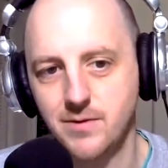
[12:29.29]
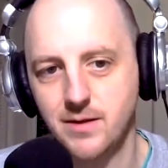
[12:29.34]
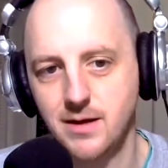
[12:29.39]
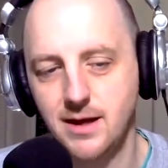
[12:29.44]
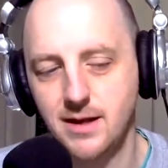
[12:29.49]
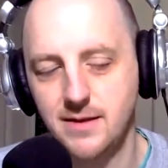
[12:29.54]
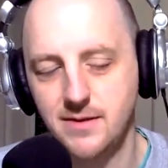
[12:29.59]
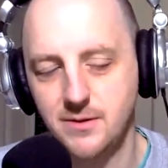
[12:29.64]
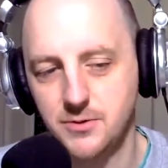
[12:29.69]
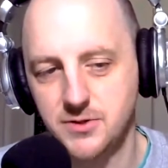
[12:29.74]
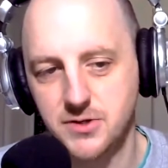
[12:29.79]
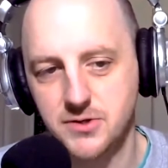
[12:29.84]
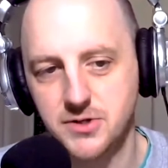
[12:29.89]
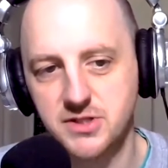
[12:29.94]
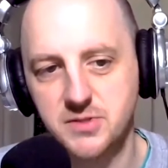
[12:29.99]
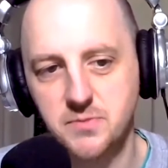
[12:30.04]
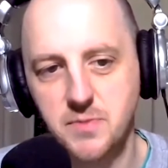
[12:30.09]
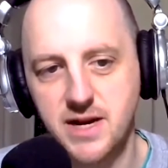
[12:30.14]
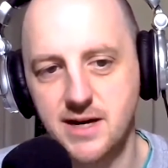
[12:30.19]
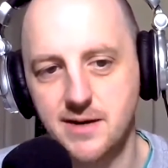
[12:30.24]
And those are
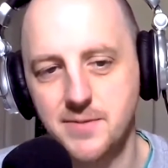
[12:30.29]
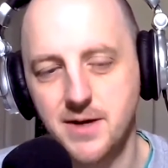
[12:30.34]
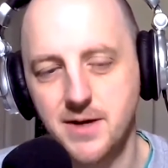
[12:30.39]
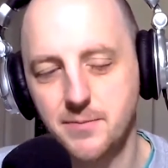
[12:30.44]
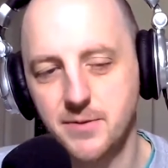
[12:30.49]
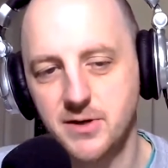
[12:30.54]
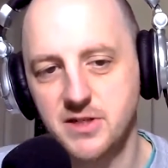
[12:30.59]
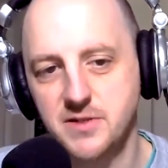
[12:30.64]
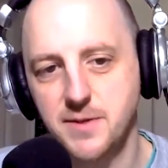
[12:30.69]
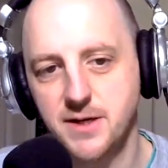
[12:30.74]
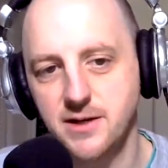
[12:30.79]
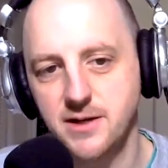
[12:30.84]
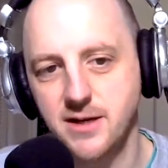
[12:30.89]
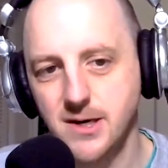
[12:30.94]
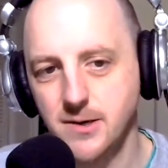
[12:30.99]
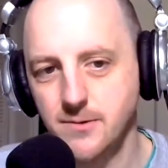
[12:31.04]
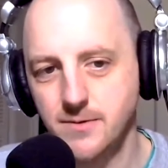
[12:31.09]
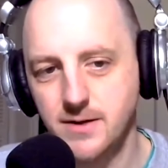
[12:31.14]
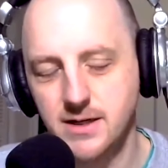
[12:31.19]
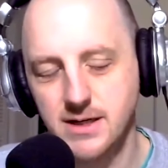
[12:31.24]
just made up numbers, but
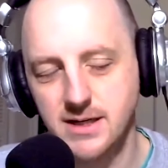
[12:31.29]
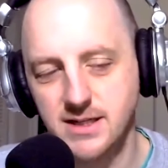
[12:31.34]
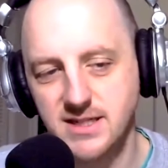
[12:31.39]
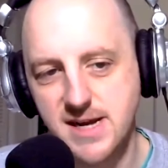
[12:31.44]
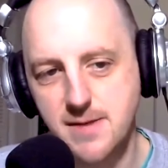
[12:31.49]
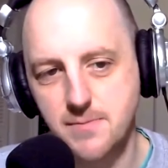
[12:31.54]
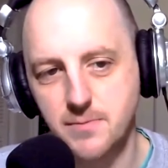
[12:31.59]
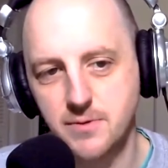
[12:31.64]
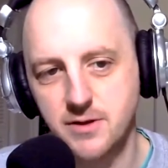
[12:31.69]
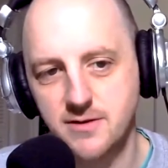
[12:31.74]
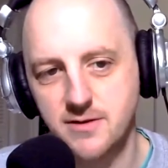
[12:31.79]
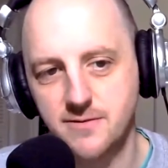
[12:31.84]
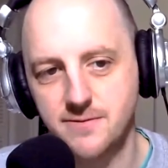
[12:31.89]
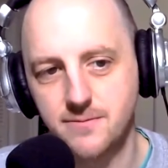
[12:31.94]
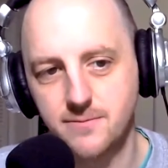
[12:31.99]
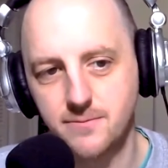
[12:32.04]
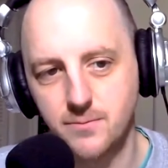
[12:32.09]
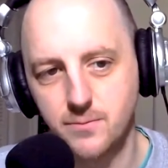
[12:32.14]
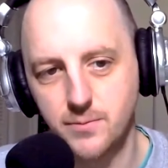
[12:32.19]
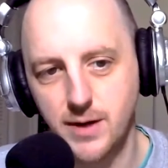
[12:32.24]
an example of
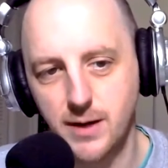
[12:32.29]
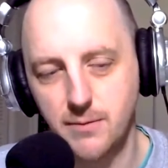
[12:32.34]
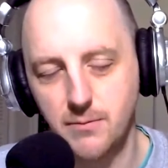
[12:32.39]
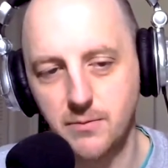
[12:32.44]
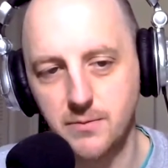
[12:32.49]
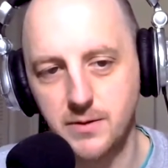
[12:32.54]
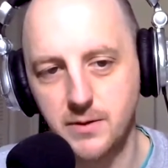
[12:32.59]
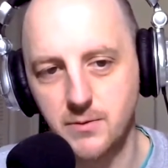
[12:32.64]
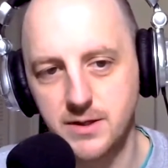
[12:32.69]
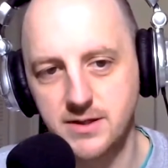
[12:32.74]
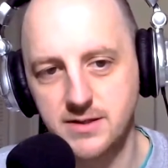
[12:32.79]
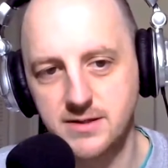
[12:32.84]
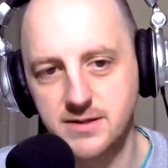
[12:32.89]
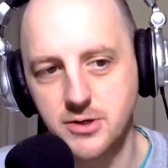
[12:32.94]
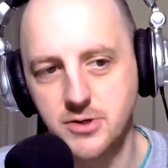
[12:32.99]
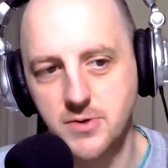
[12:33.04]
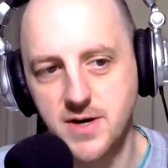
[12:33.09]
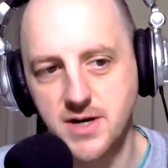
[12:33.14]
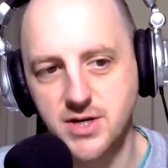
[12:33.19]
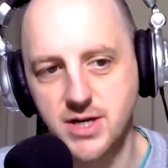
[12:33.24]
probably what the
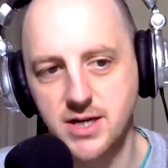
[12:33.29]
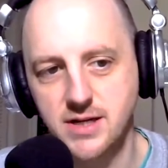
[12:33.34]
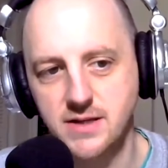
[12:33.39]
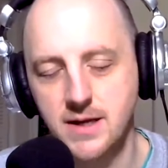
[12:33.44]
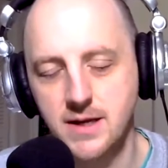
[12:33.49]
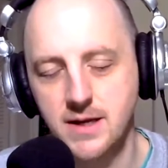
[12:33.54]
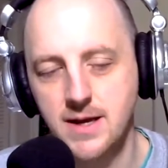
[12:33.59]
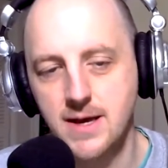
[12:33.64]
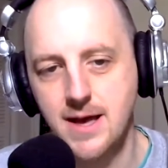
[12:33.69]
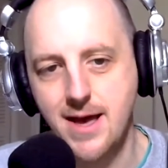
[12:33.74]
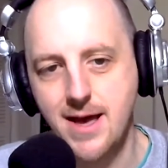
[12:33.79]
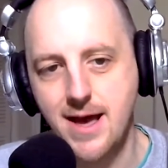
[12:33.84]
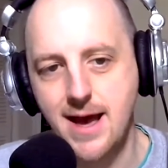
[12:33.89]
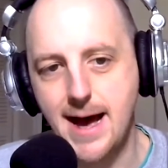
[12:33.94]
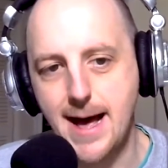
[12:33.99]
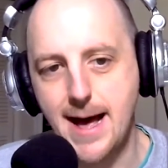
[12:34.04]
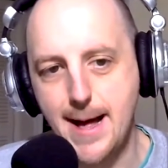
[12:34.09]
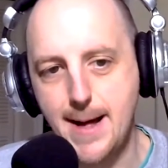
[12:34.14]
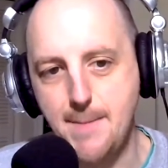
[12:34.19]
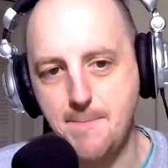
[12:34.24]
situation is.
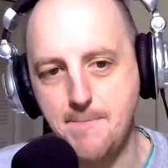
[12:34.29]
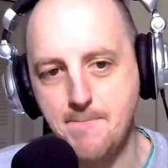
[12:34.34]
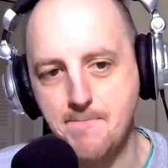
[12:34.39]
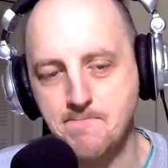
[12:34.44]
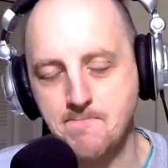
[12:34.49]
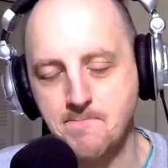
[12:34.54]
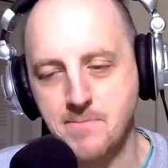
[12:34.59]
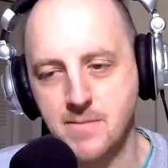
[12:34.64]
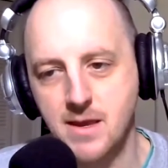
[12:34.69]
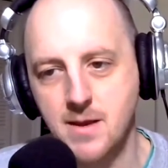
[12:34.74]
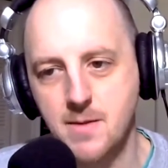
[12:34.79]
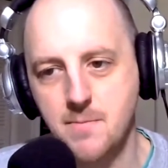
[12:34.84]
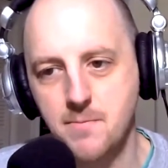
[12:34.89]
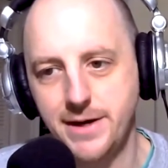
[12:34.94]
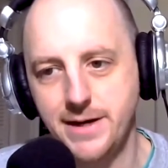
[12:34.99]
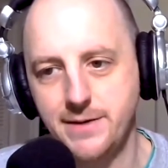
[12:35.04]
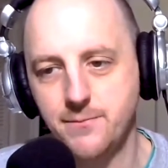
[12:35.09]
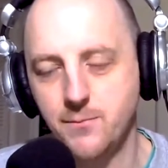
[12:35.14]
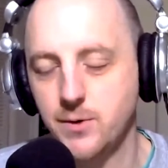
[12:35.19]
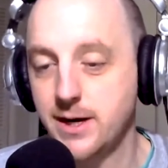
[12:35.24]

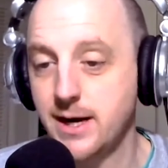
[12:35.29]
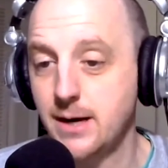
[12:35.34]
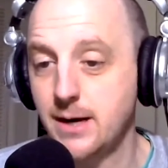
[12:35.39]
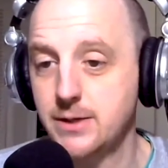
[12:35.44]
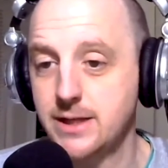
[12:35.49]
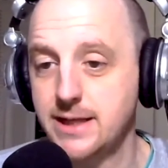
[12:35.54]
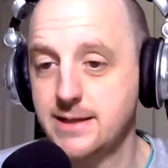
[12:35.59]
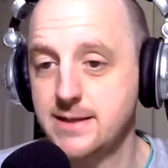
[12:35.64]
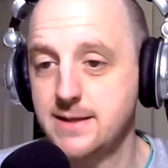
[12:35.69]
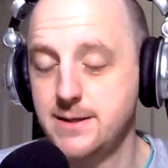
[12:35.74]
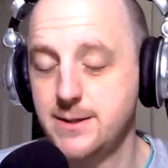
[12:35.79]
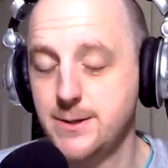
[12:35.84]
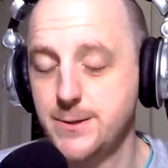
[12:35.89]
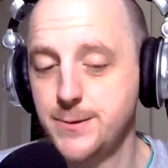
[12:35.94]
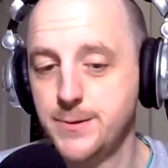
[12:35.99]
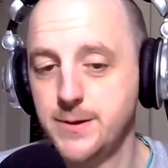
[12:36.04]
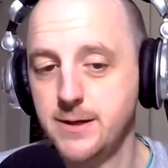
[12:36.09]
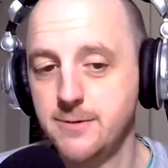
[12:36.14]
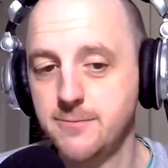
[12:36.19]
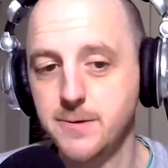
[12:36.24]
But what I would like to
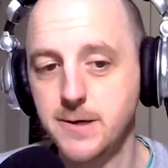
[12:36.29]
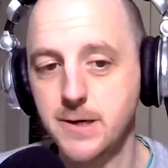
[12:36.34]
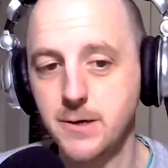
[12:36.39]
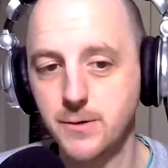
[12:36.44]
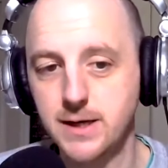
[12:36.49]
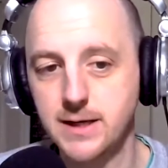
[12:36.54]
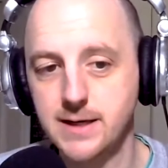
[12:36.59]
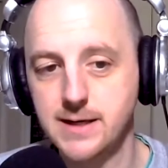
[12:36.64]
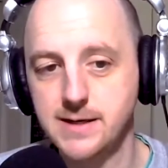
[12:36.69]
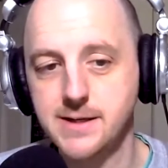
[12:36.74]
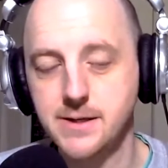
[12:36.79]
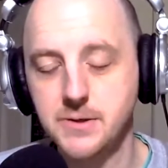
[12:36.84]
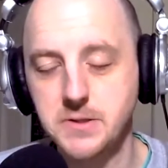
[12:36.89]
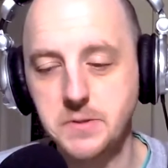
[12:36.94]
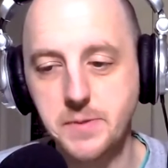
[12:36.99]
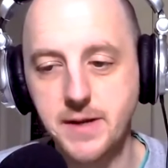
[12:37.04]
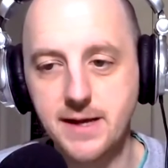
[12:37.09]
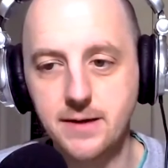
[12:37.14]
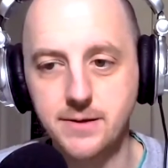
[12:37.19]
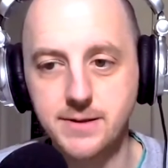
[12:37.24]
do if we don't get into those
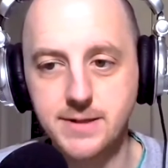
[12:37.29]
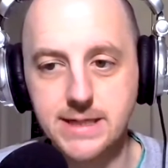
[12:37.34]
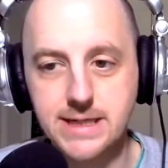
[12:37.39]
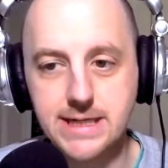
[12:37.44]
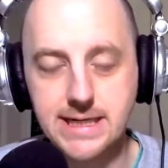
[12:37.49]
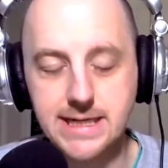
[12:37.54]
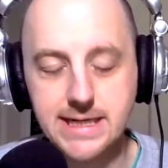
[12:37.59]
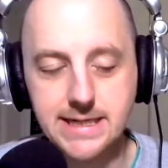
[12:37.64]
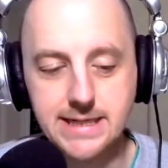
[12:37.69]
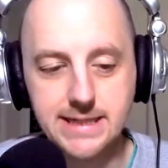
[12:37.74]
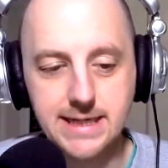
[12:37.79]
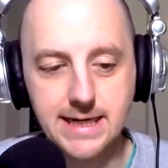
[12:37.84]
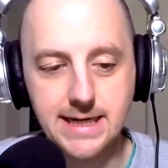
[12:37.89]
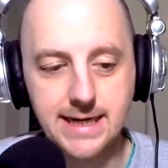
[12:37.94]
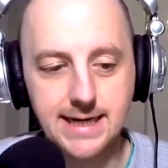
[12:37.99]
panels is